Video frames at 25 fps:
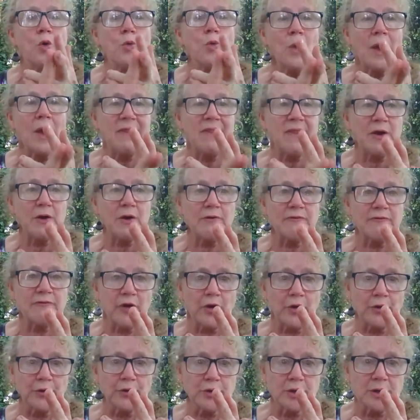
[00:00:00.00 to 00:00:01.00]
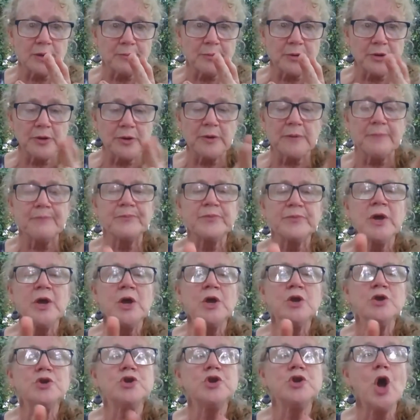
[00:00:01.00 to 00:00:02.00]
when they're vulnerable,
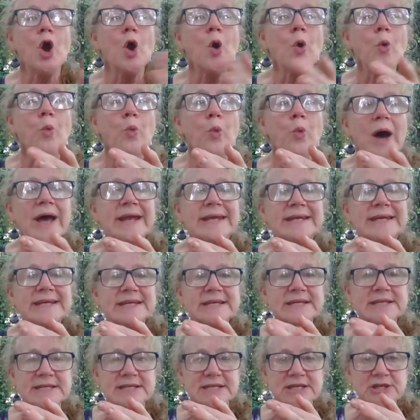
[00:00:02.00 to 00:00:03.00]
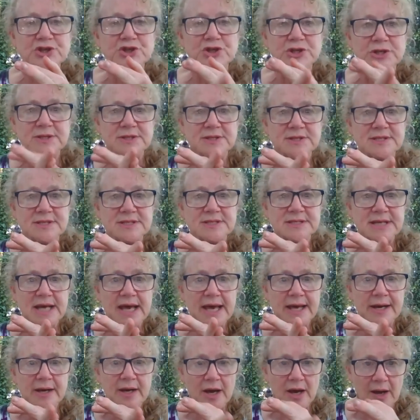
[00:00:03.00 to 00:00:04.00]
know what conditions
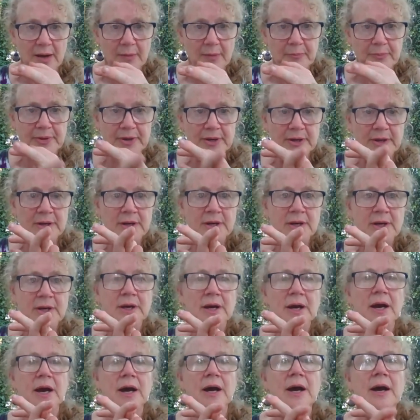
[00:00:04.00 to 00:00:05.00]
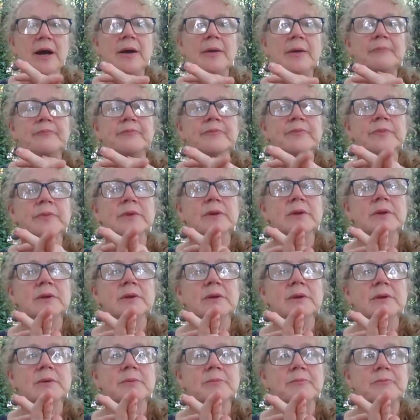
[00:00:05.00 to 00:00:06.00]
set up um,
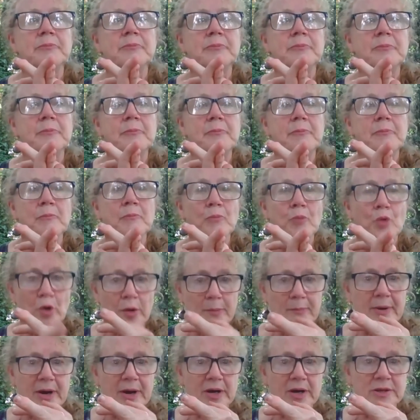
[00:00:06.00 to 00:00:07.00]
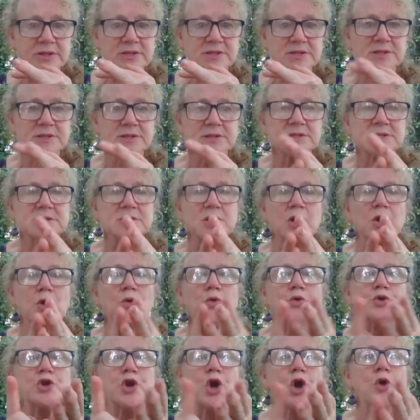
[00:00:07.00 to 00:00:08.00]
more bugs.
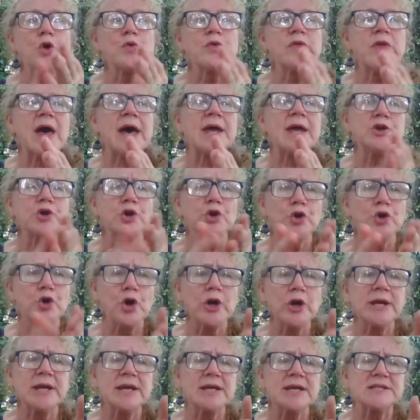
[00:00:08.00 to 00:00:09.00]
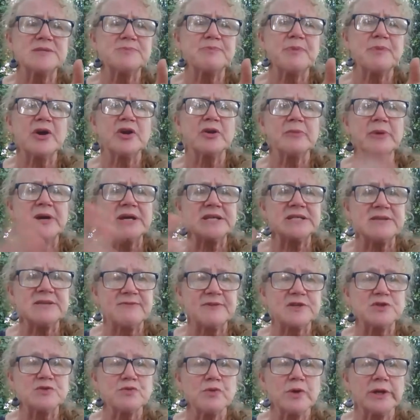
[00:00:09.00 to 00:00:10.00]
So know that you're going to get spider mites if
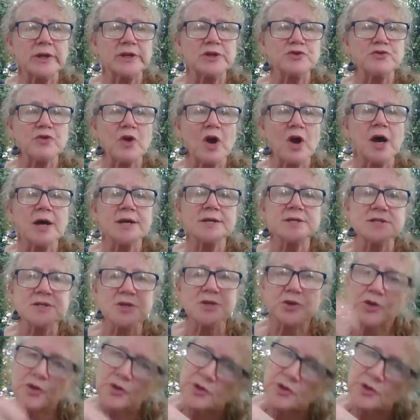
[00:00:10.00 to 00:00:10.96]
it's really dry. So you